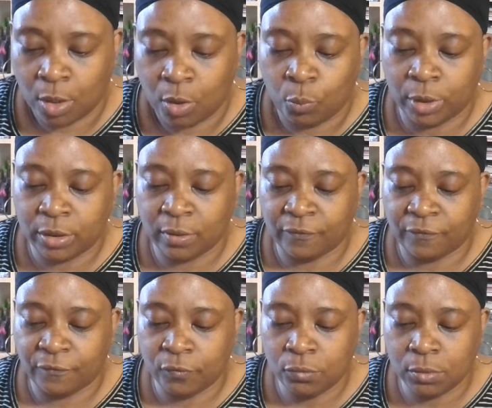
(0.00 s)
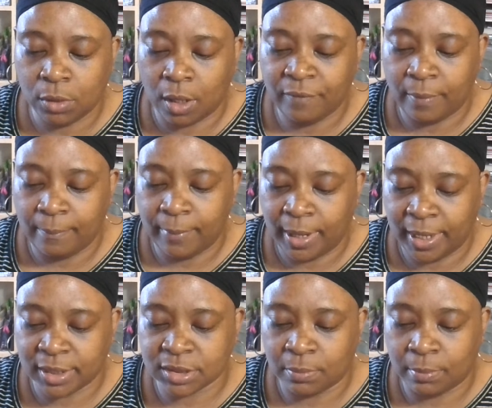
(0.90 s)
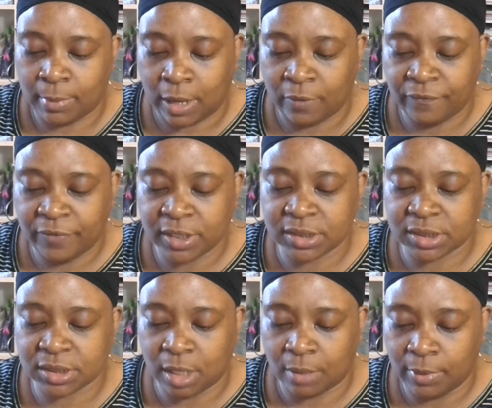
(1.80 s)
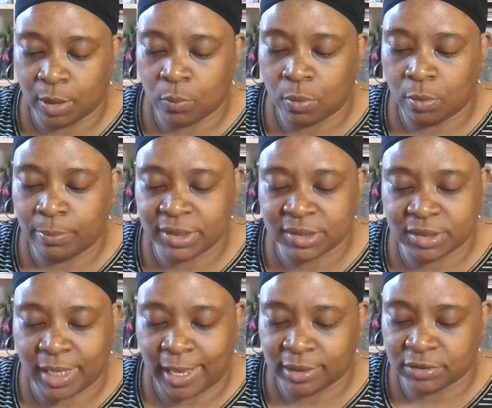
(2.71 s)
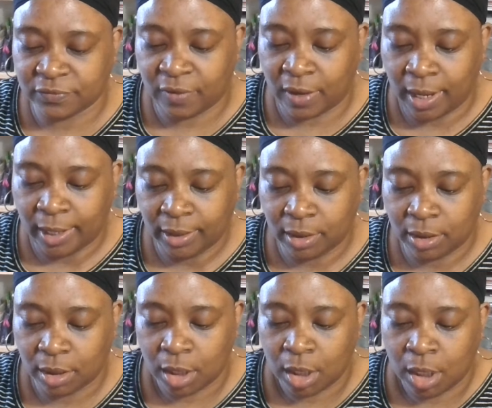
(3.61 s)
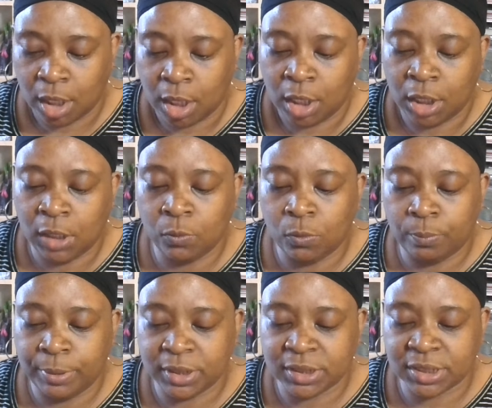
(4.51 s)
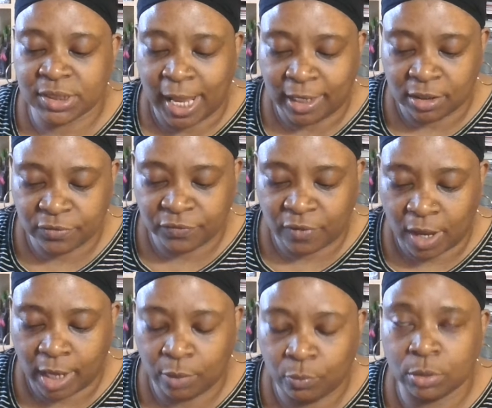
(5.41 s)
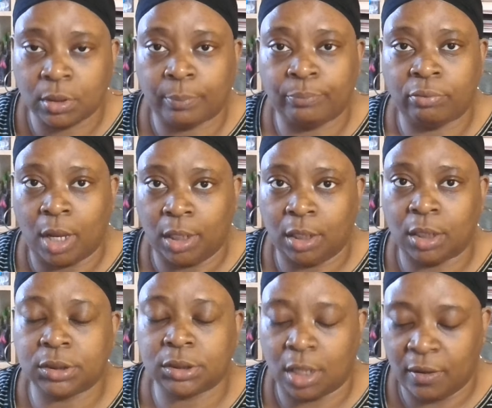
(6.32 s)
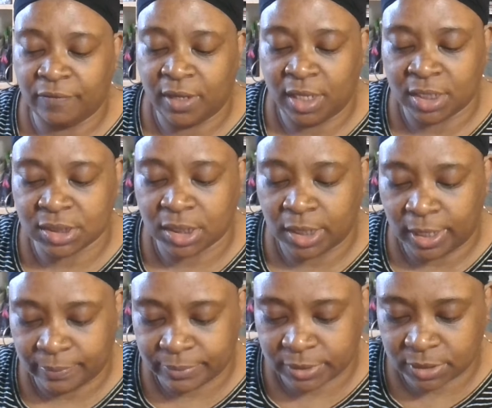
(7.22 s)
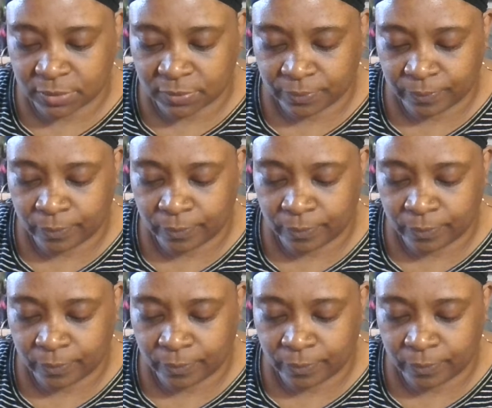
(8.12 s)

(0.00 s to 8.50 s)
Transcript: With the fruit of a man's mouth his stomach will be satisfied. He will be satisfied with the product of his lips.